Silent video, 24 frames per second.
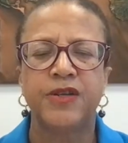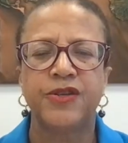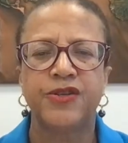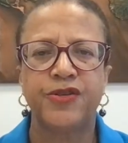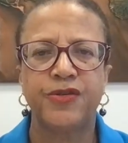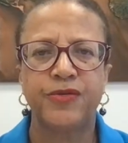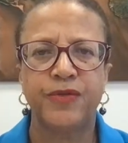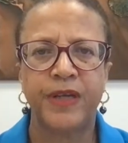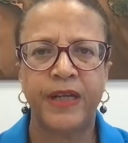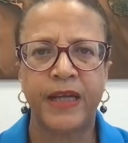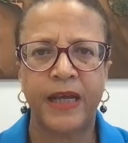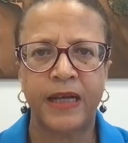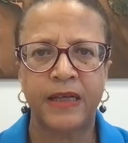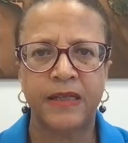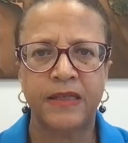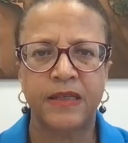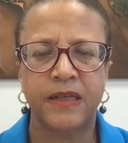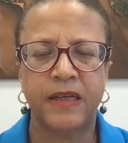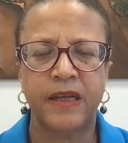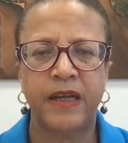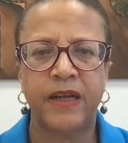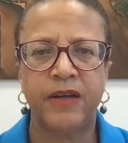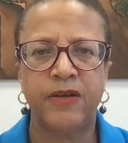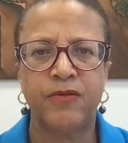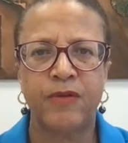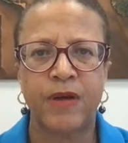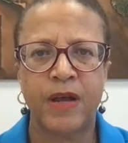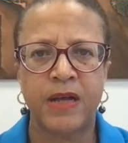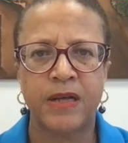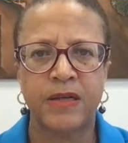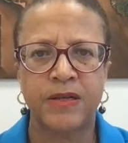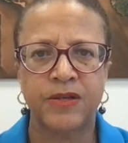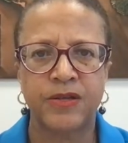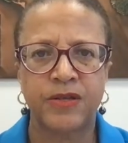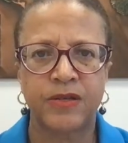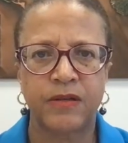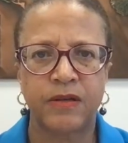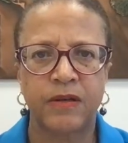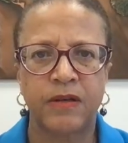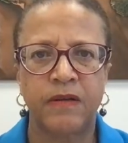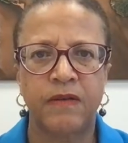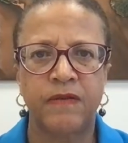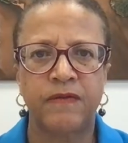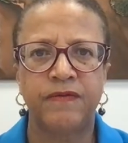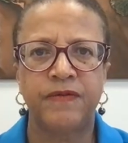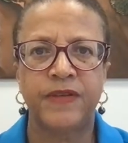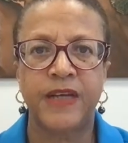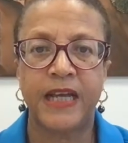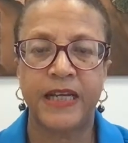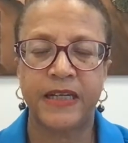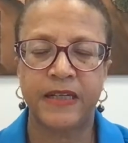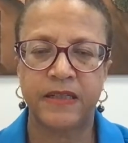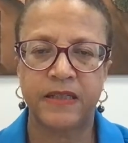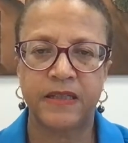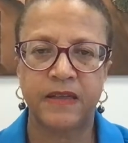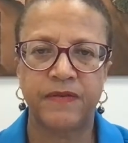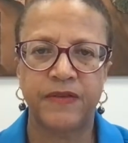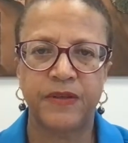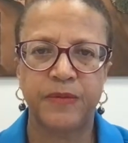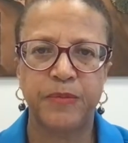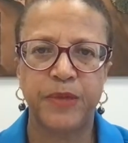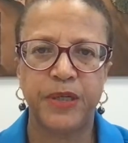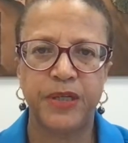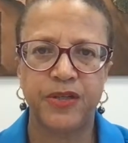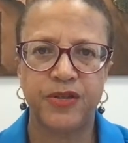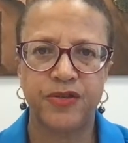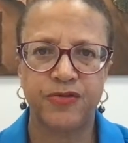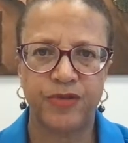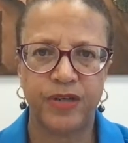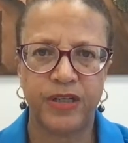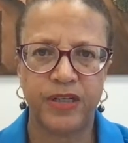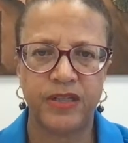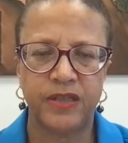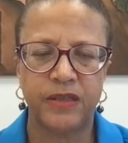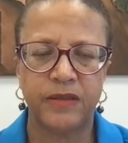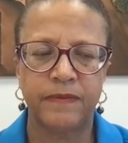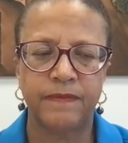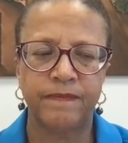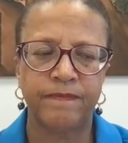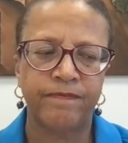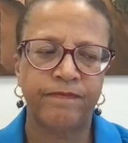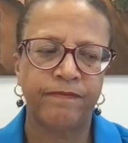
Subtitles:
to get a grant of letters of administration.